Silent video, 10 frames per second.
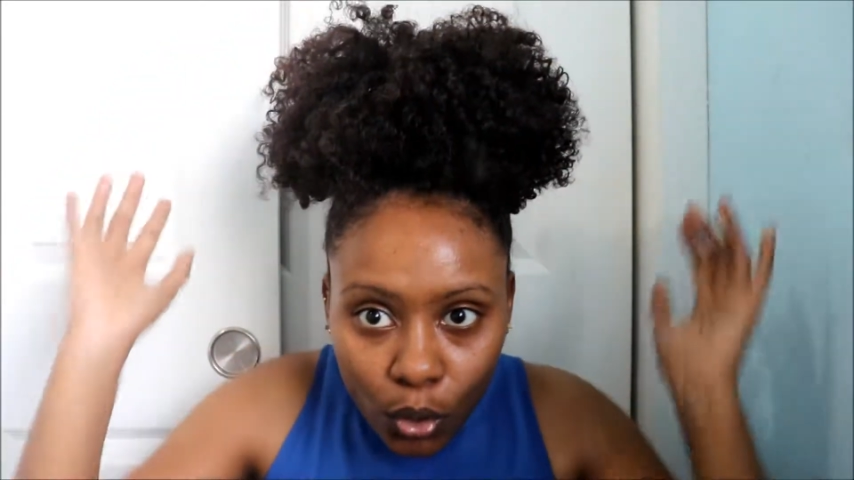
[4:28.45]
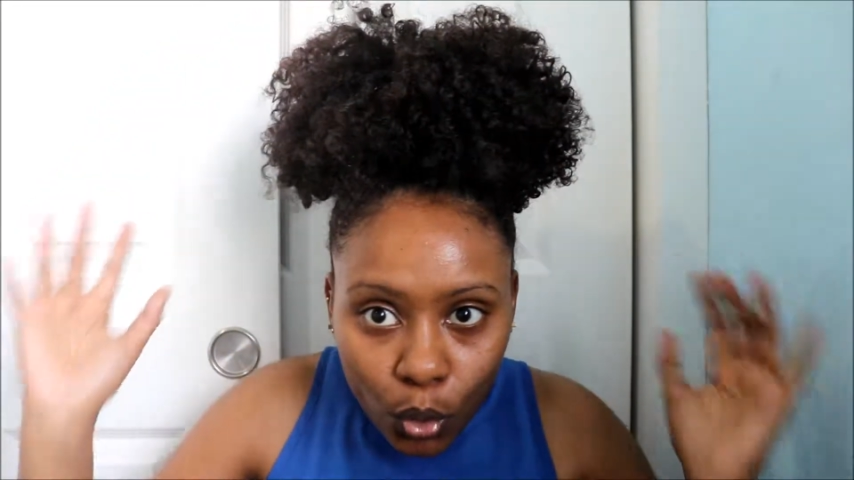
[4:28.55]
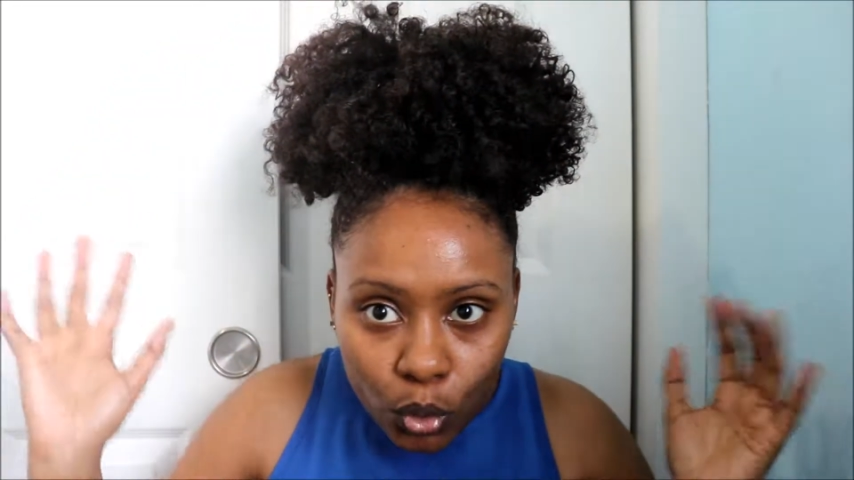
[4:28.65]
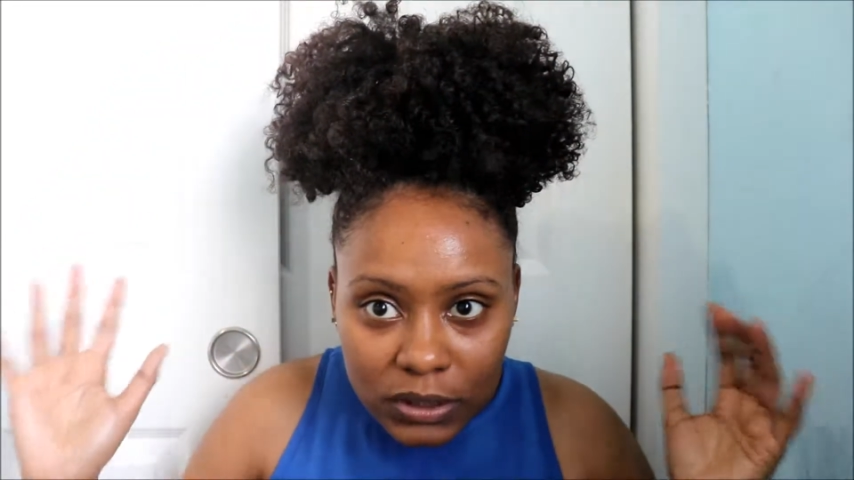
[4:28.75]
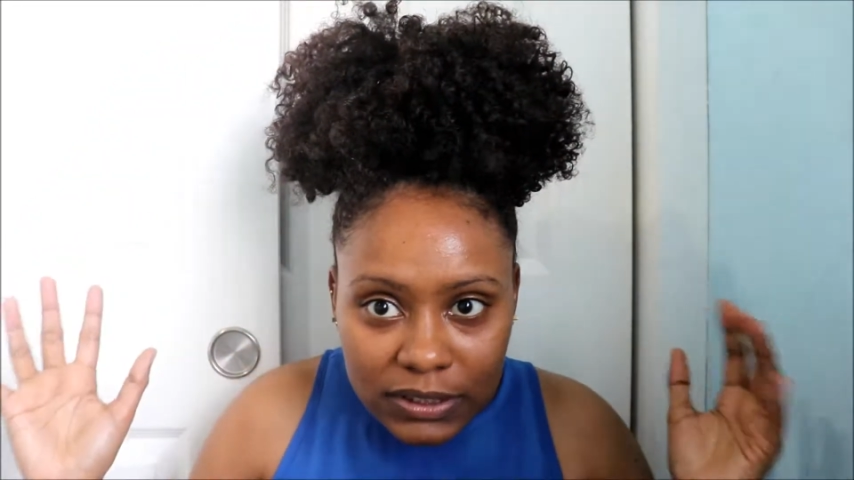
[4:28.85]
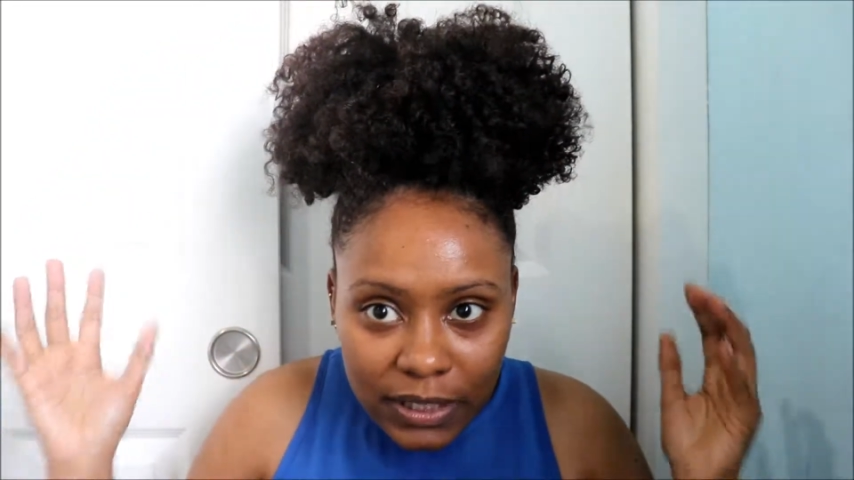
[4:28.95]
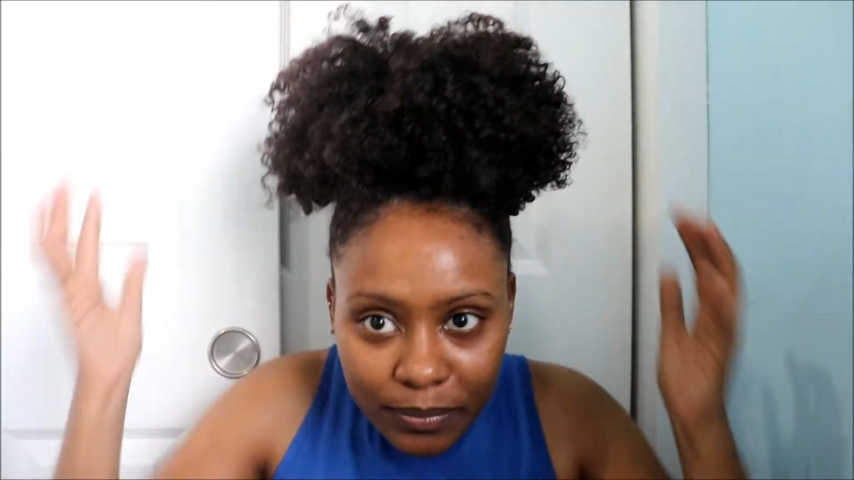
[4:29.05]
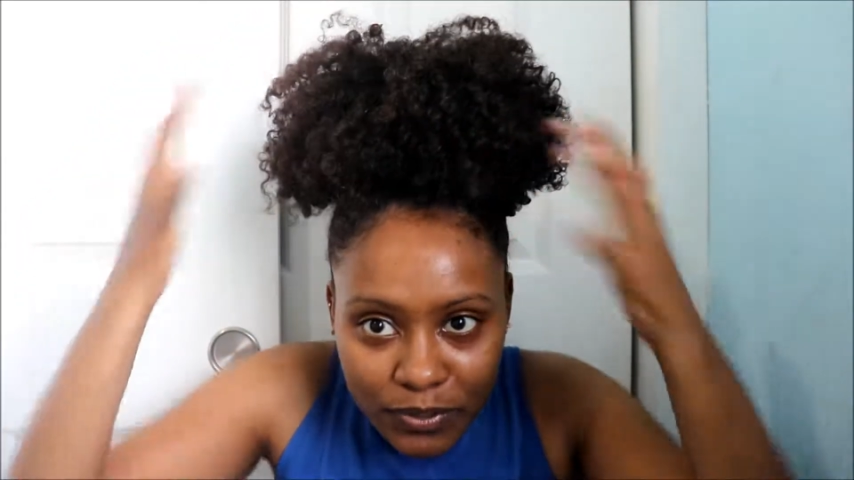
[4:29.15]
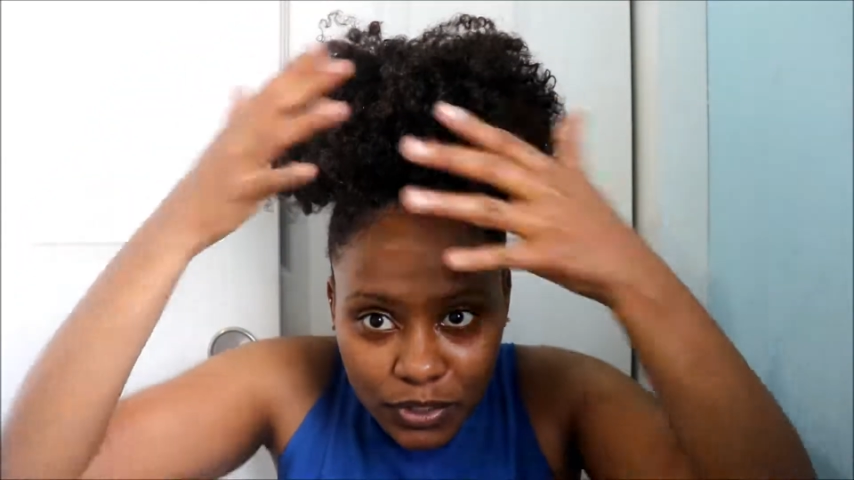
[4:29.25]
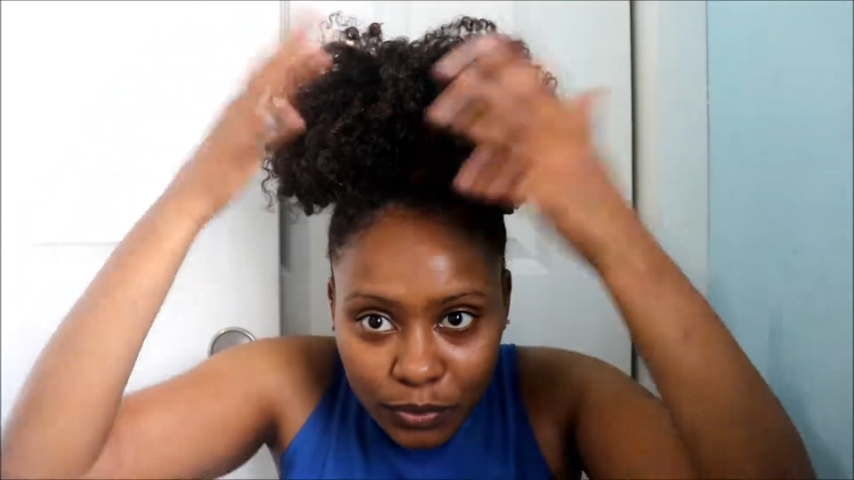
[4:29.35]
hold it
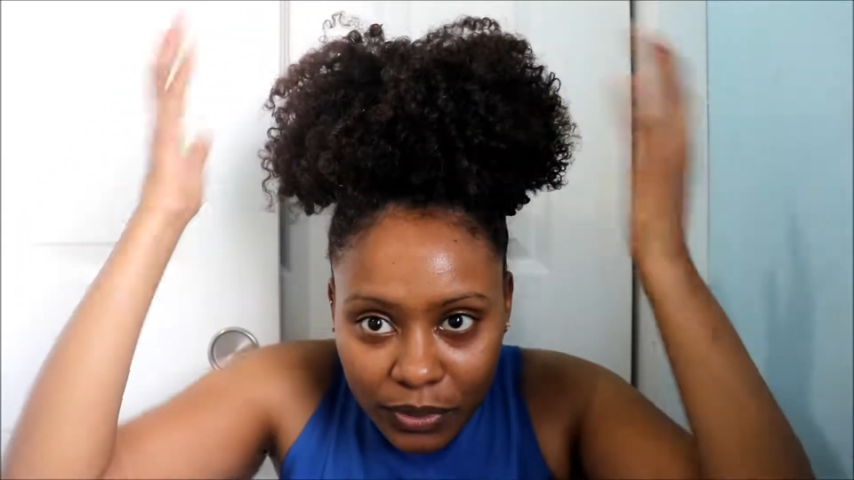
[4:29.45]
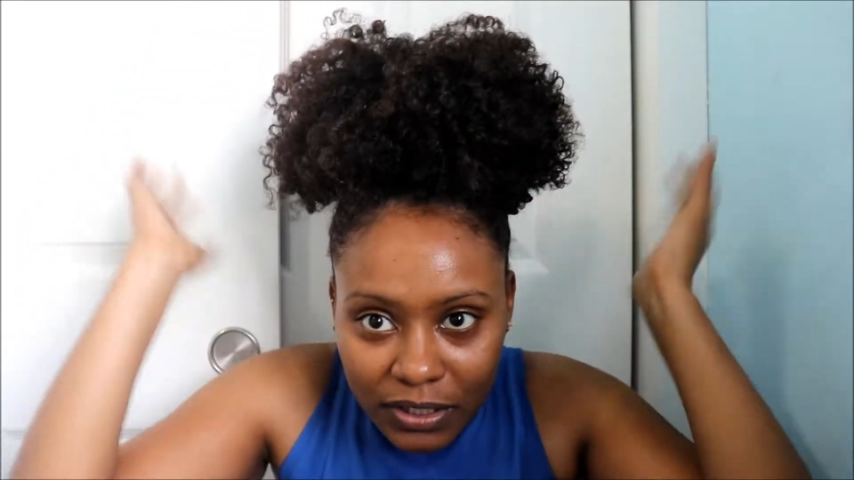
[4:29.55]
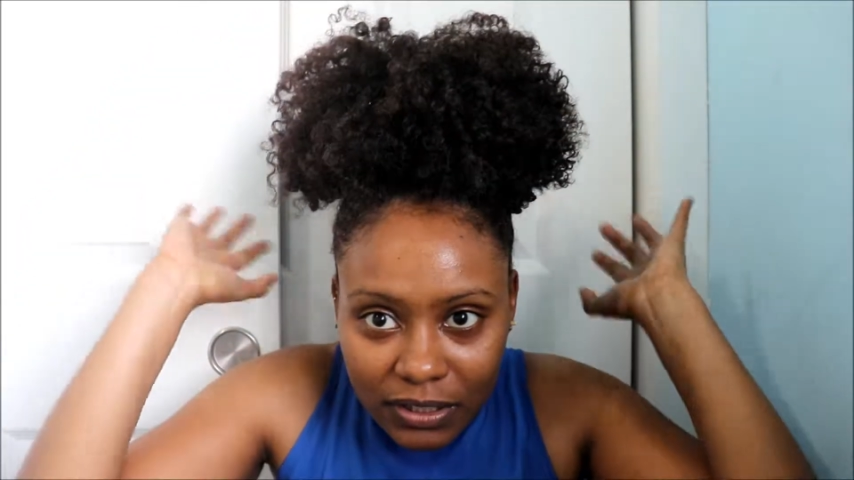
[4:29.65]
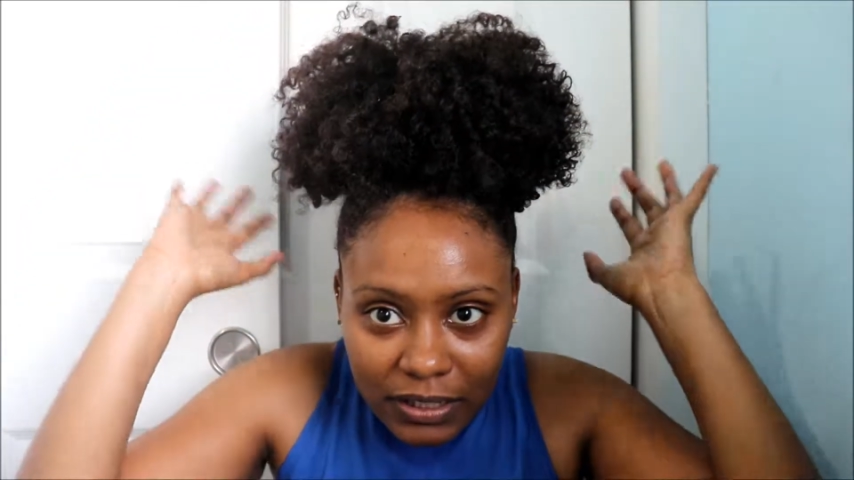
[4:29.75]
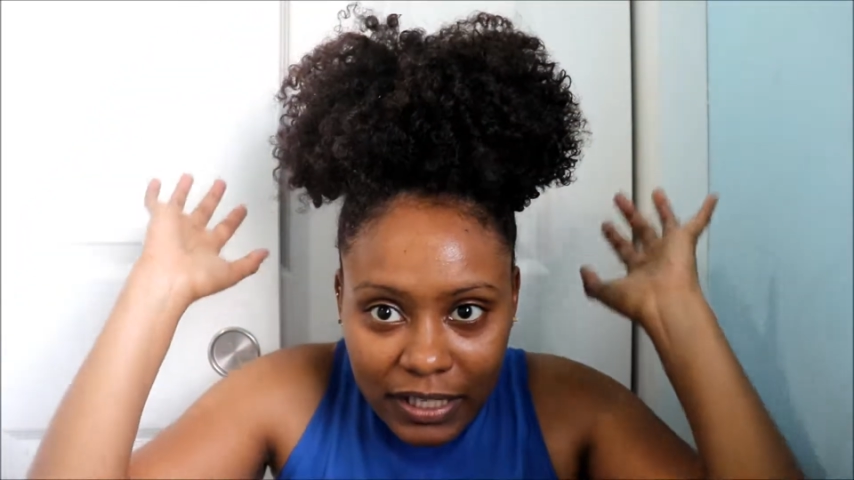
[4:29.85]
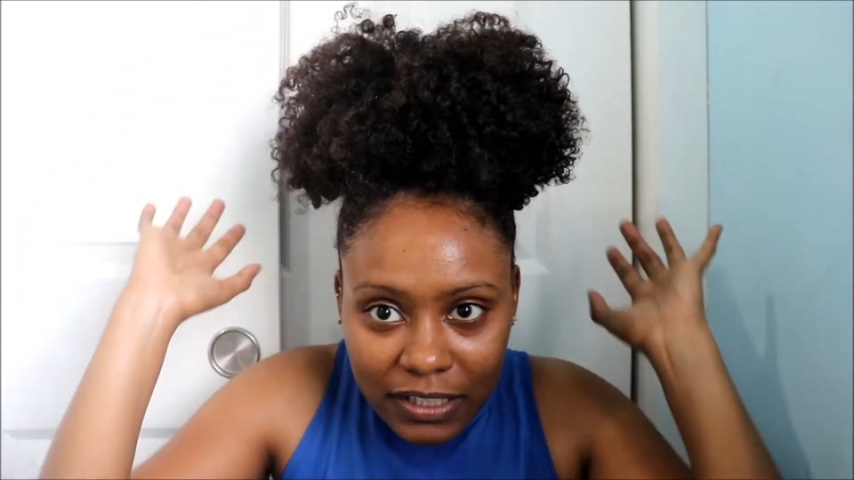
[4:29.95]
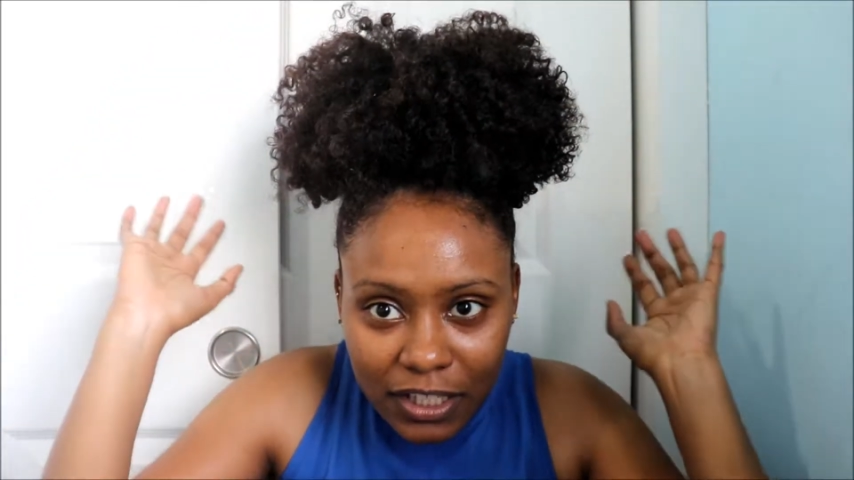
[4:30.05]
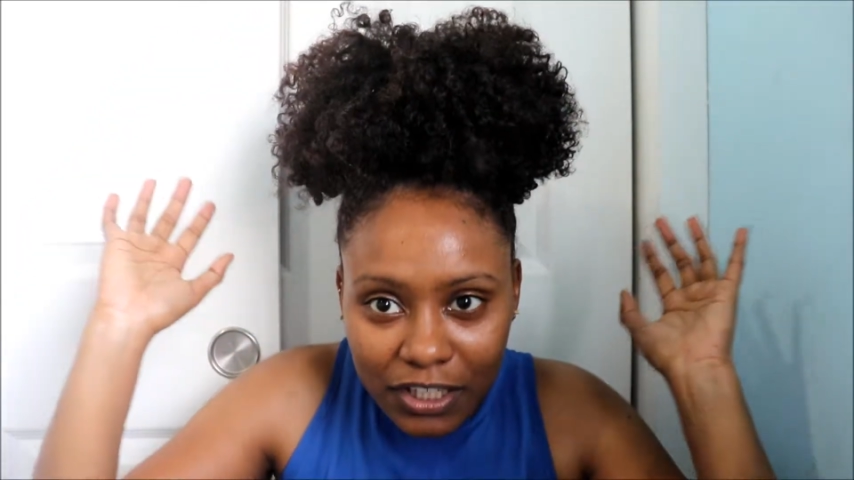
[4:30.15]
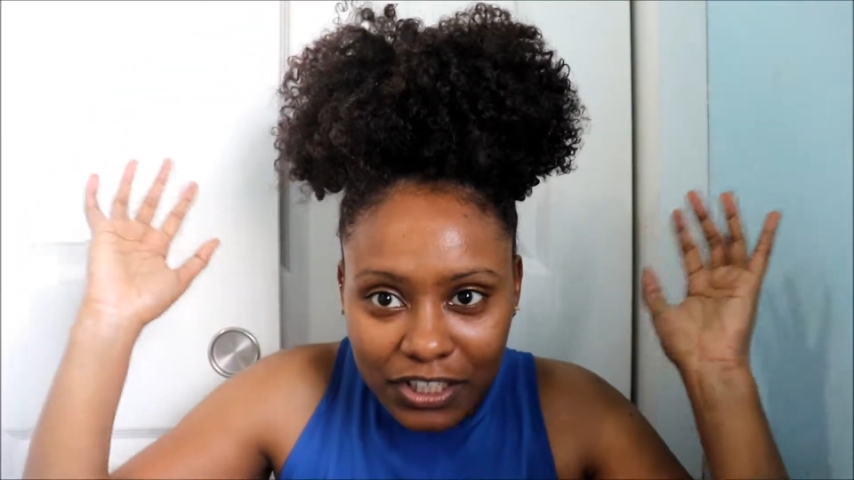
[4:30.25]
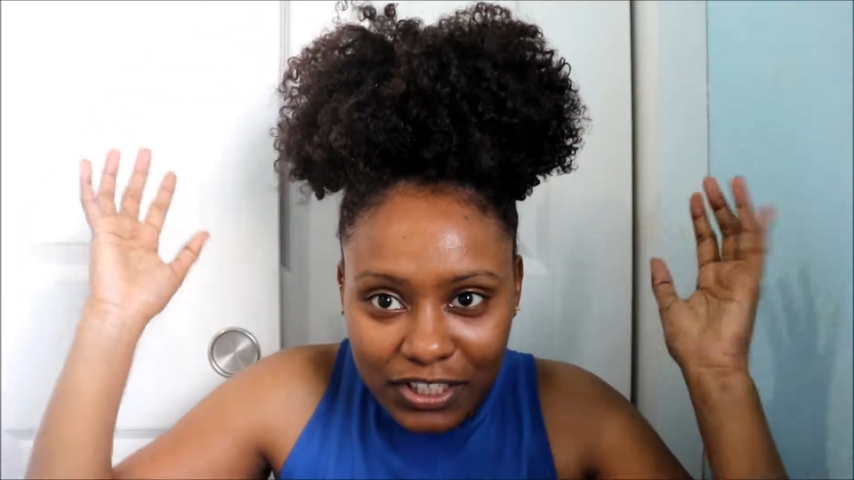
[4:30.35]
up so it wouldn't
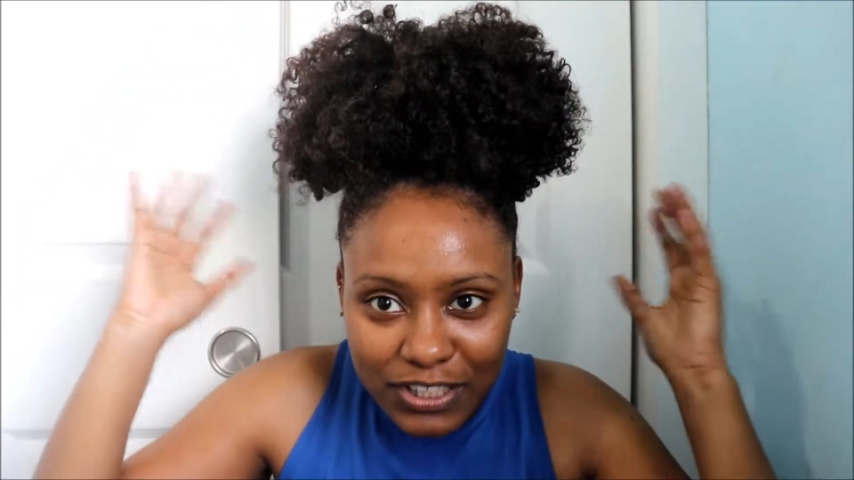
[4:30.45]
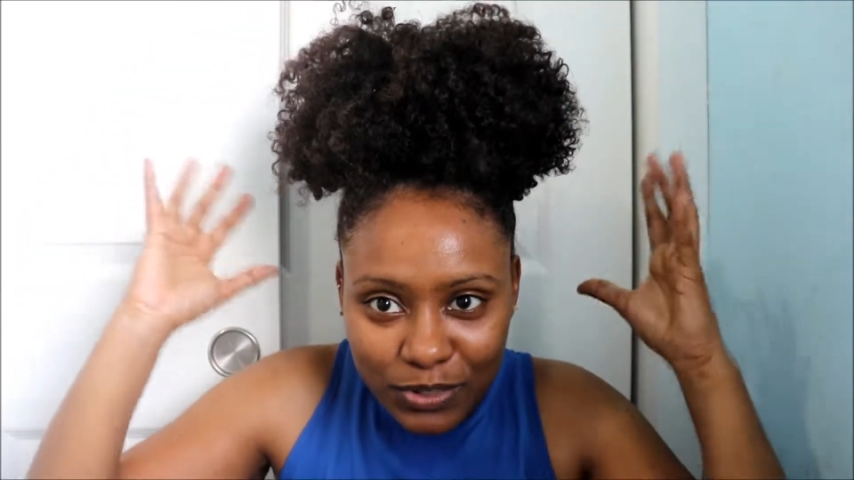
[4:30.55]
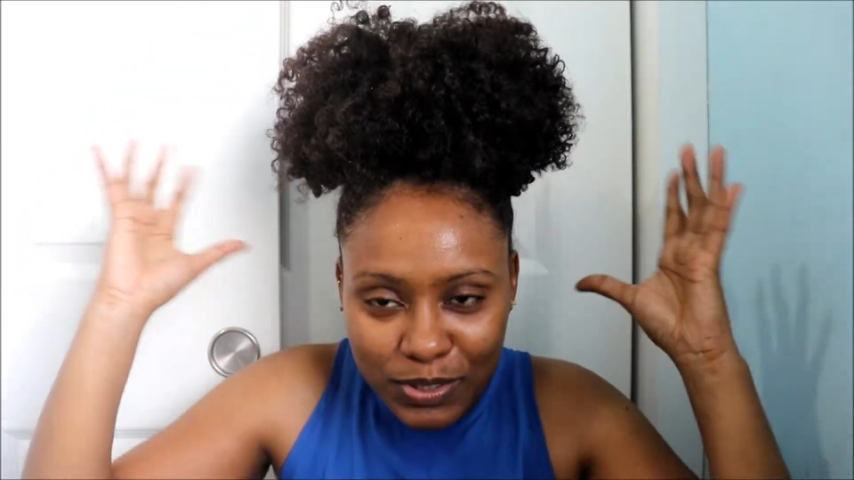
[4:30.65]
like look so